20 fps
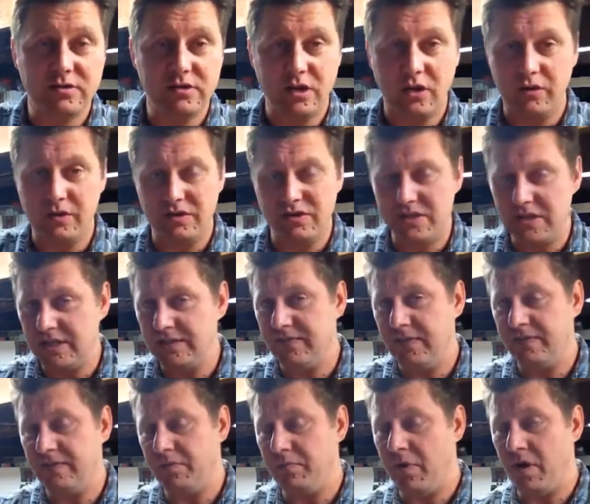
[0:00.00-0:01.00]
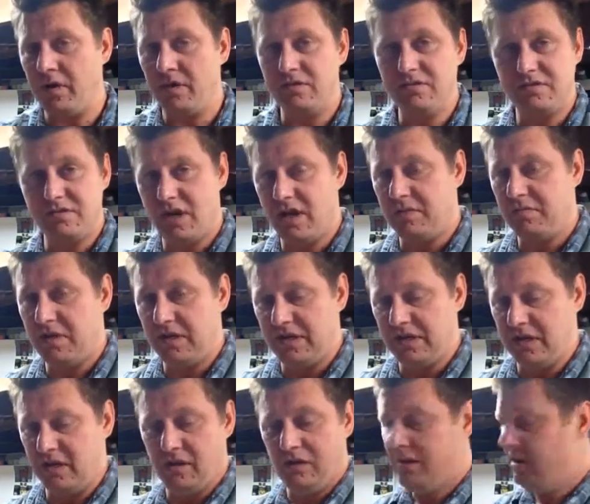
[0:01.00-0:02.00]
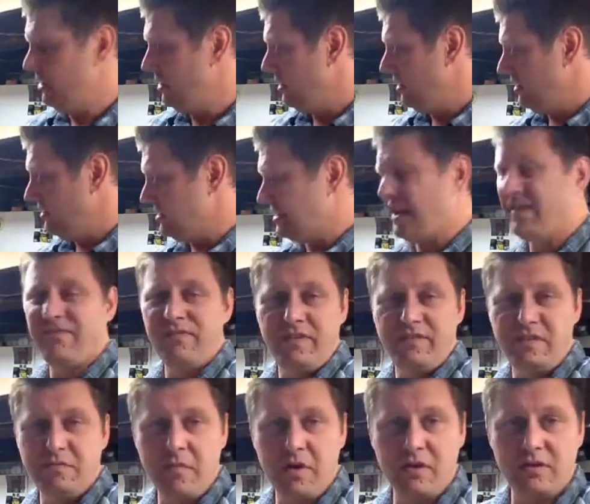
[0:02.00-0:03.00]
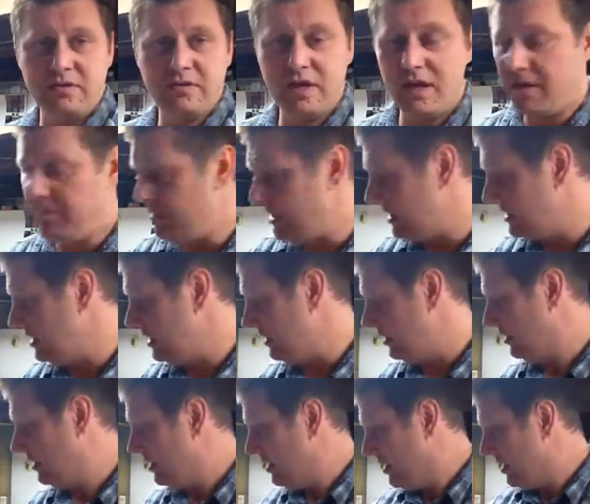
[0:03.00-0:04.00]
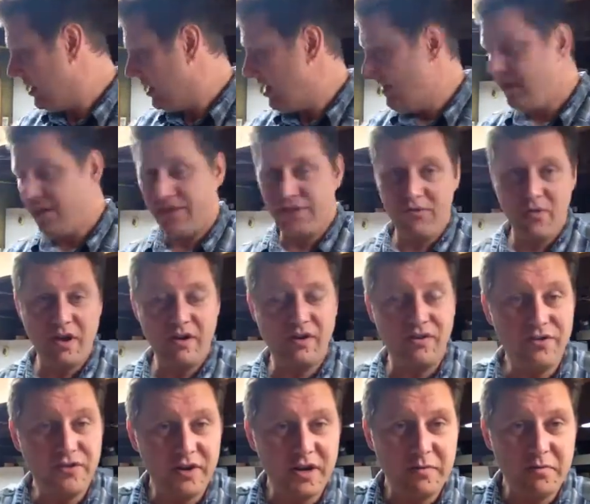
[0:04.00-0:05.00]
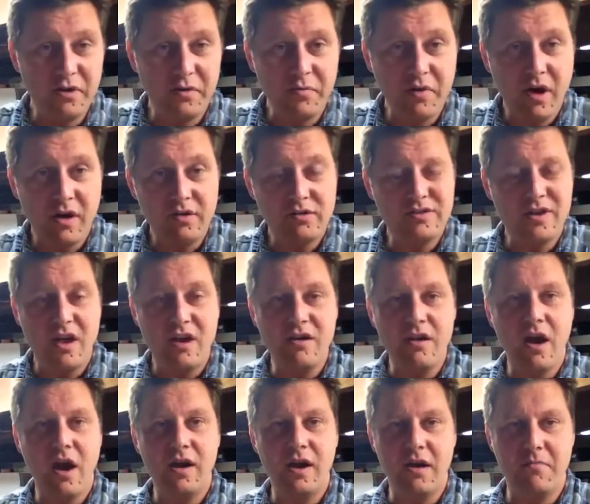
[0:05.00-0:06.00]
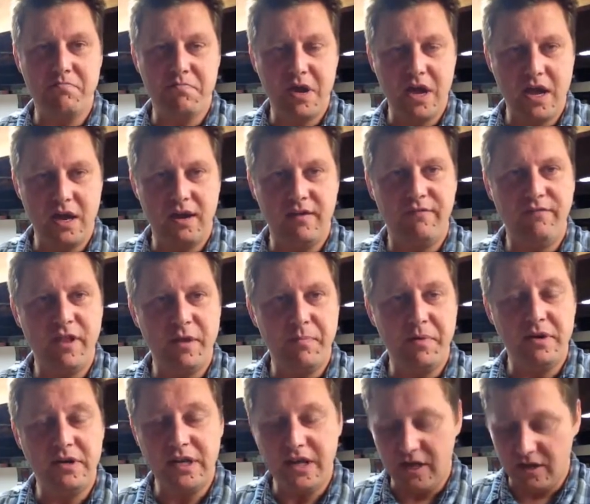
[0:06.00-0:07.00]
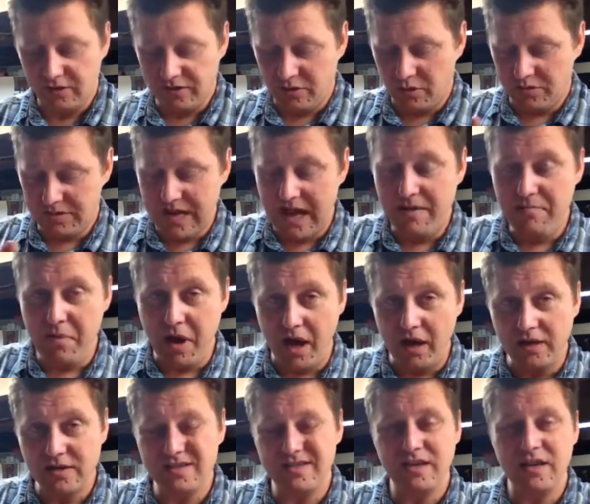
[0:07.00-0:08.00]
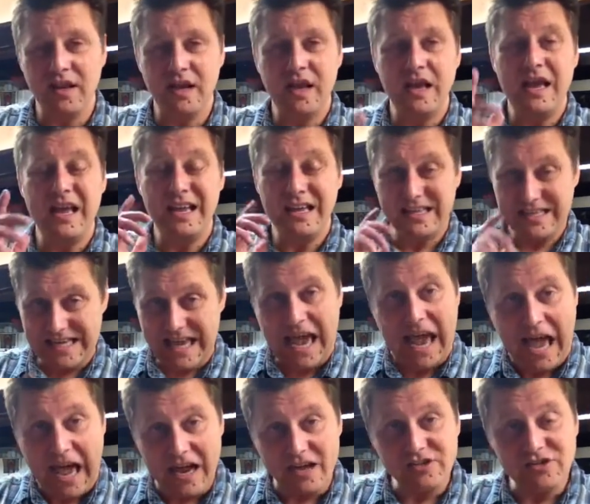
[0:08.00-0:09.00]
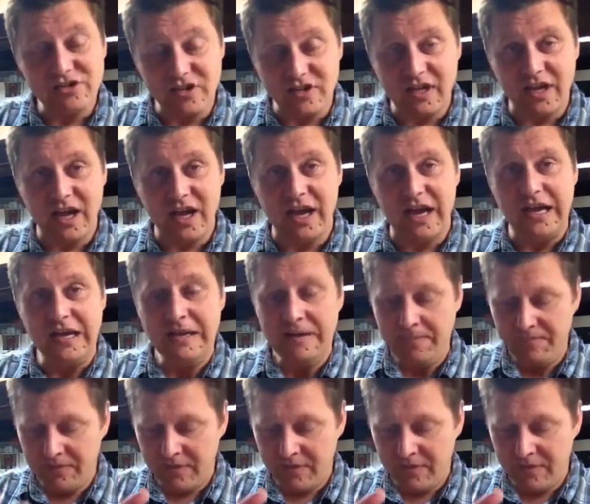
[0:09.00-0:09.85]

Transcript: So the 650 bottles, not a big deal. 750 bottles, not a big deal. The 330 ml bottles, not a big flippin' deal. So $10 cash to the guy.